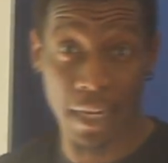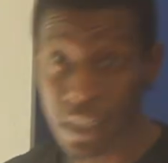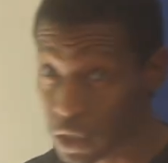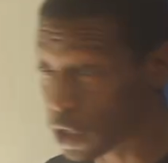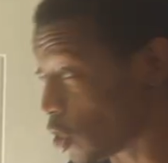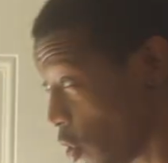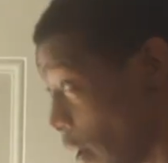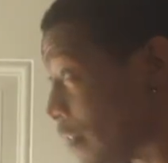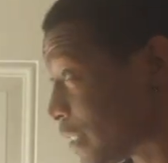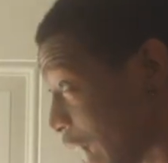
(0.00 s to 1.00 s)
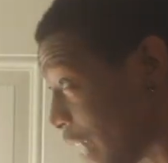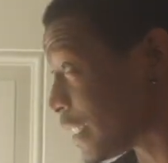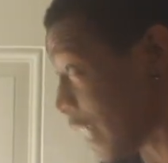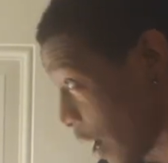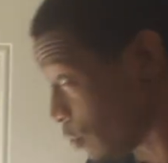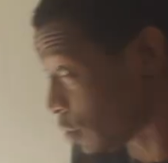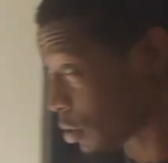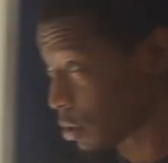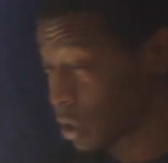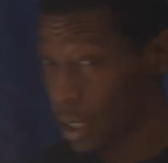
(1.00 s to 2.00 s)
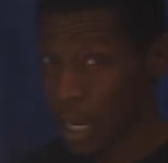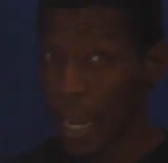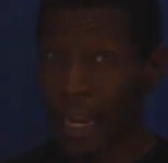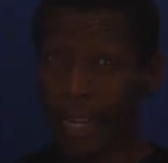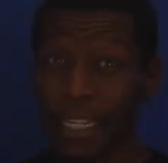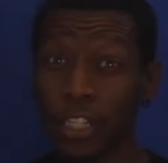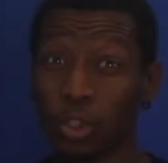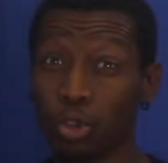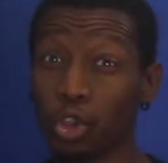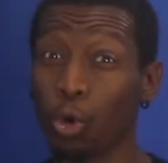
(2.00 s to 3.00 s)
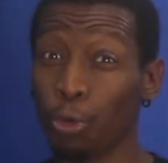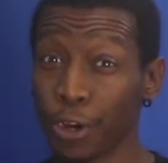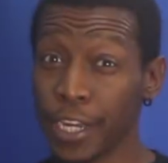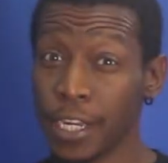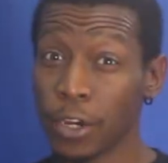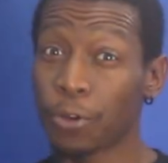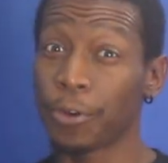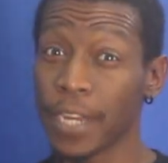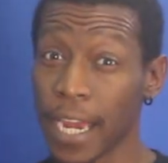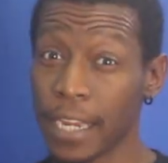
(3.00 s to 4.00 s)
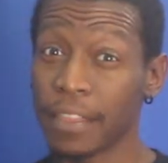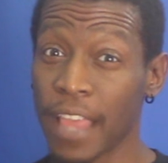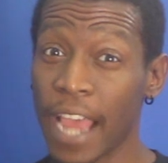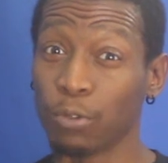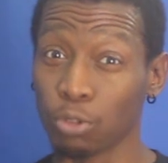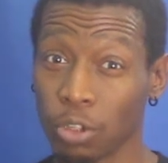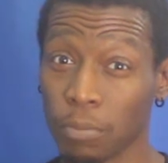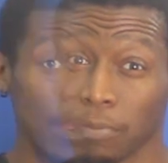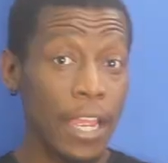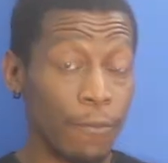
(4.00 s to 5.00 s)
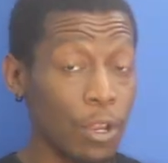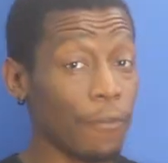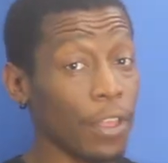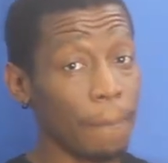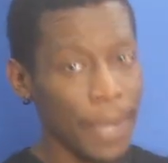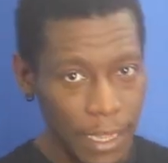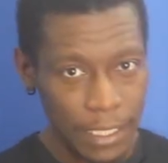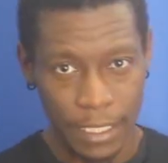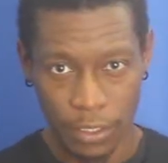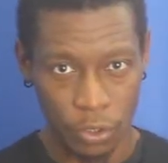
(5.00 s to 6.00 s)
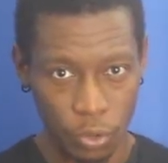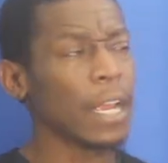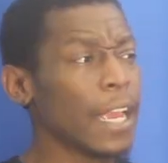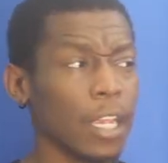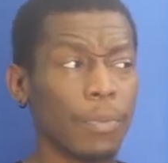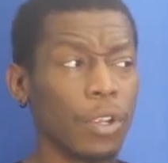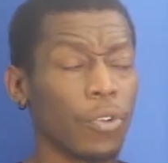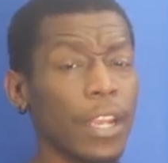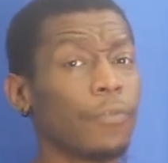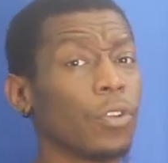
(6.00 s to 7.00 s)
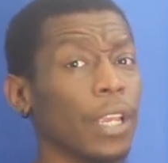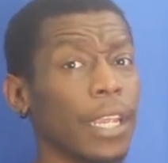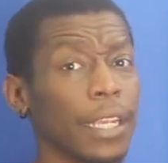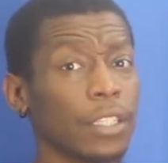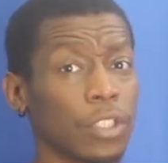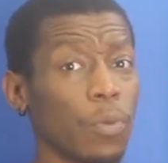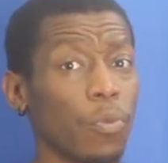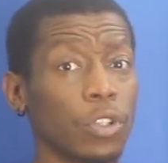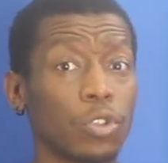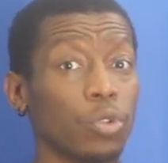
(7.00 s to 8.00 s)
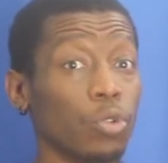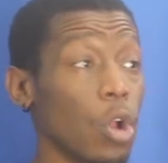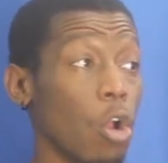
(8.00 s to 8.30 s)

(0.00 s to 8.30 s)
I need you to go outside your house, and I need you to recreate that room. If you have the ability to, it would be great if you could get someone to